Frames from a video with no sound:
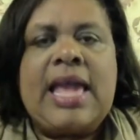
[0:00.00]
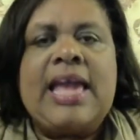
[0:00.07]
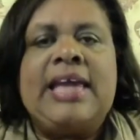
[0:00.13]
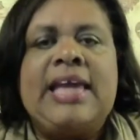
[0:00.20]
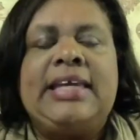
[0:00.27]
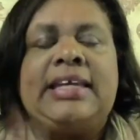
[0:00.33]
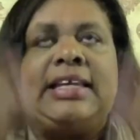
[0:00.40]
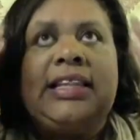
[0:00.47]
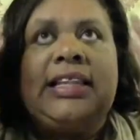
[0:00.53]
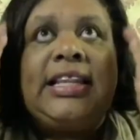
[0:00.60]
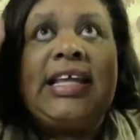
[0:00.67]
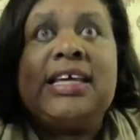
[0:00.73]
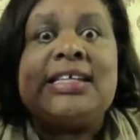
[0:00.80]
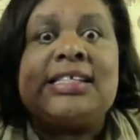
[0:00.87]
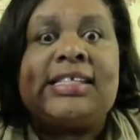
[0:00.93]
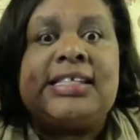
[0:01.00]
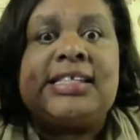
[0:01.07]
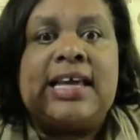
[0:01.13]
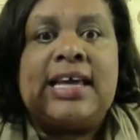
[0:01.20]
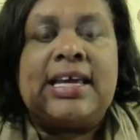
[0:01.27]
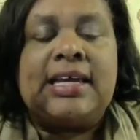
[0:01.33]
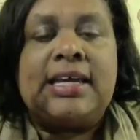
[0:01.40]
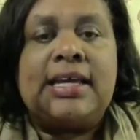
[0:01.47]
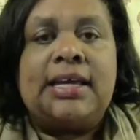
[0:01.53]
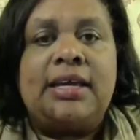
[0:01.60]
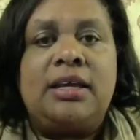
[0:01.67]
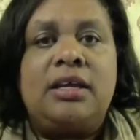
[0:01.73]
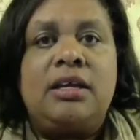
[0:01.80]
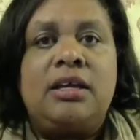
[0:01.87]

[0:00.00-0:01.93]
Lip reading: and listen